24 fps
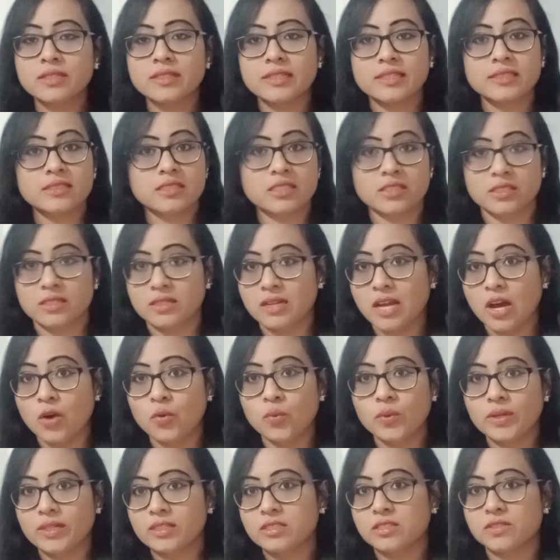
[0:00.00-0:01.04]
It's now
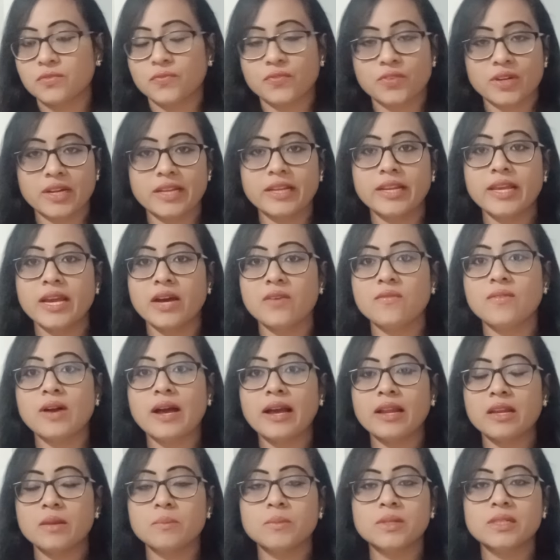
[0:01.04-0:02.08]
it is freely
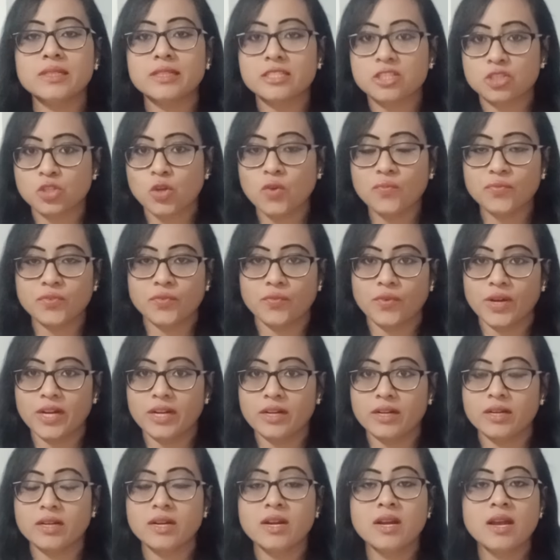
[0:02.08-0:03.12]
available, the
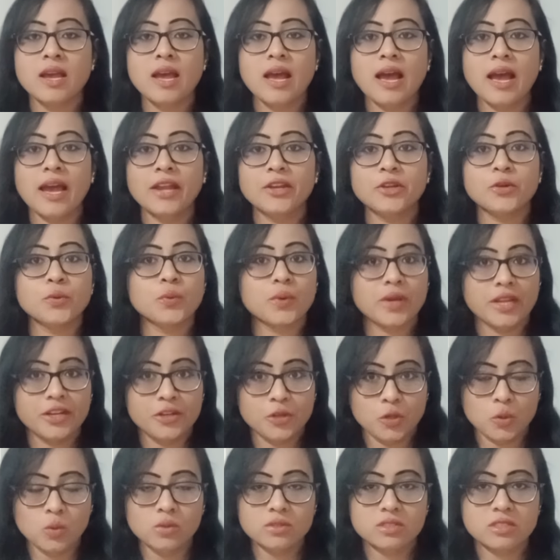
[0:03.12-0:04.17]
software, and you can
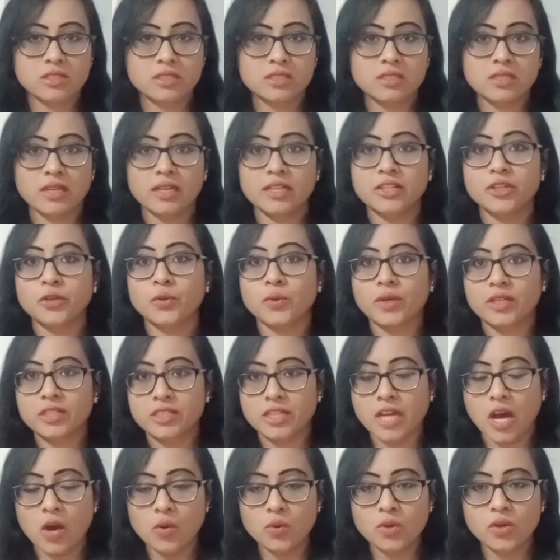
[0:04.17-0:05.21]
use it and you can
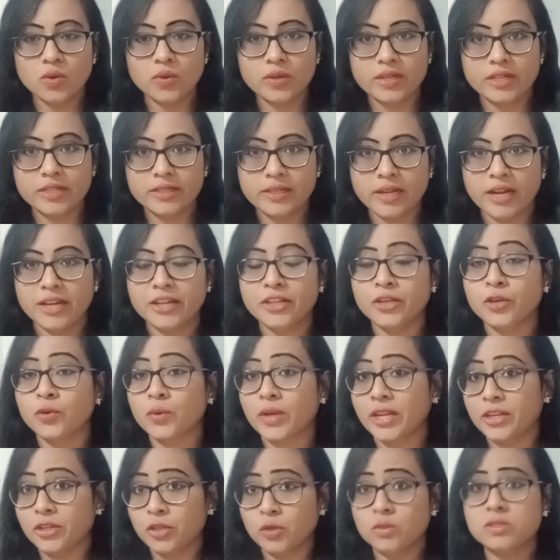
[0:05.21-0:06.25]
download it and you
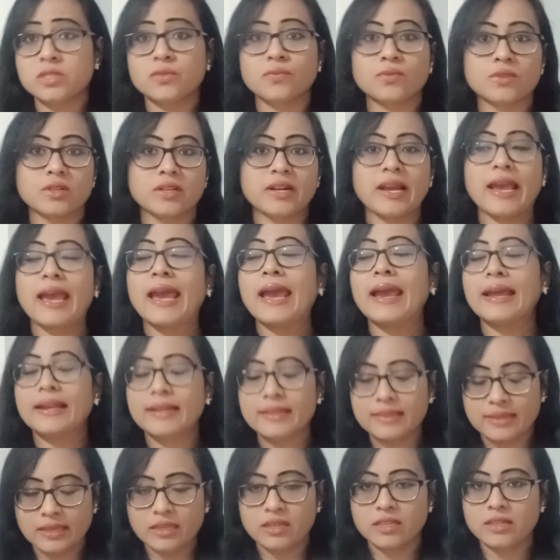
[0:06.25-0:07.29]
can use for
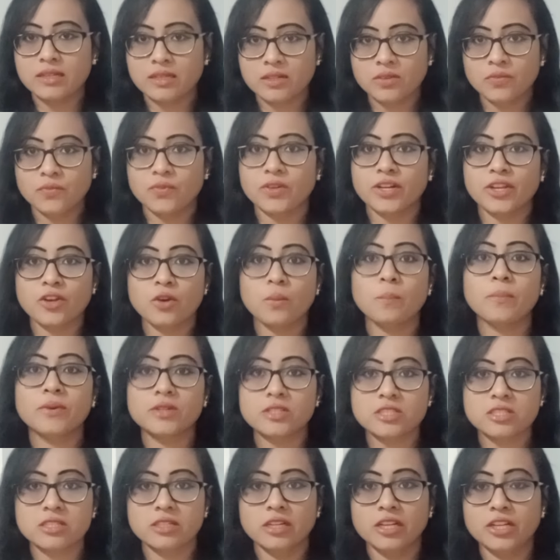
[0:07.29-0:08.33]
anything for your
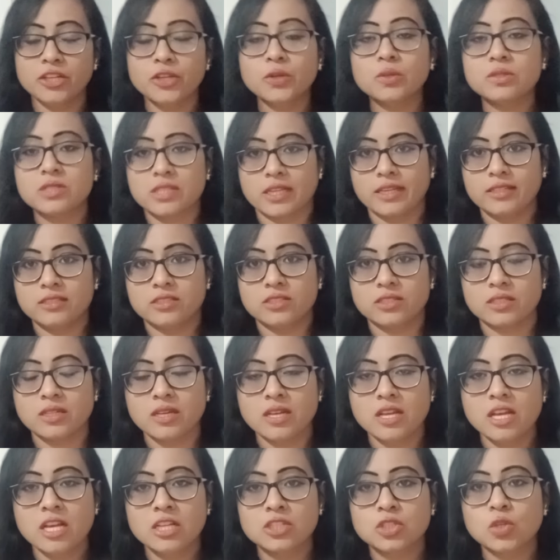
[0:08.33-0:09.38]
personal usage.
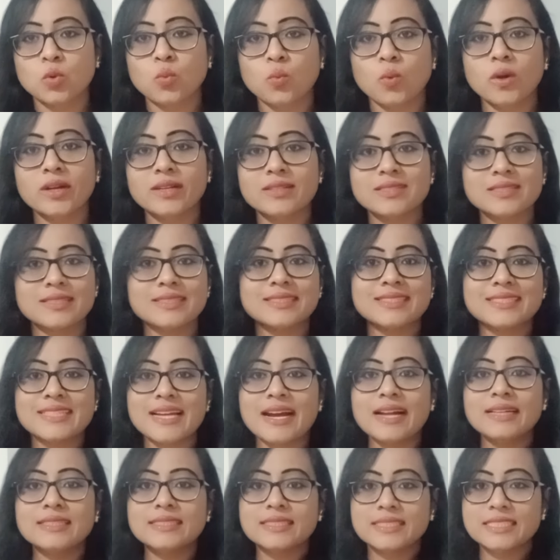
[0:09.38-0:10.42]
So what is a
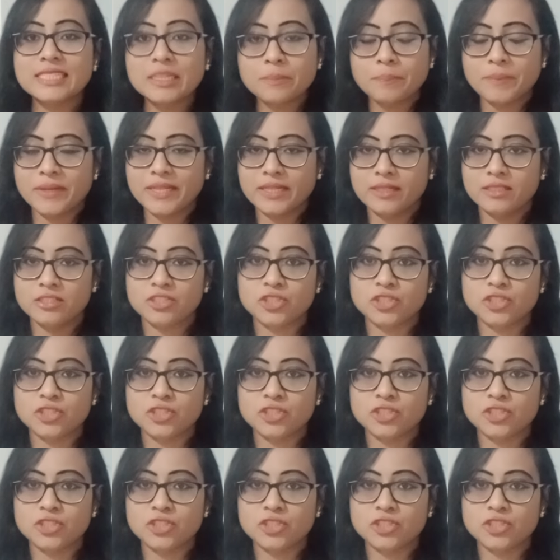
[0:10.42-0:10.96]
ChatGPT?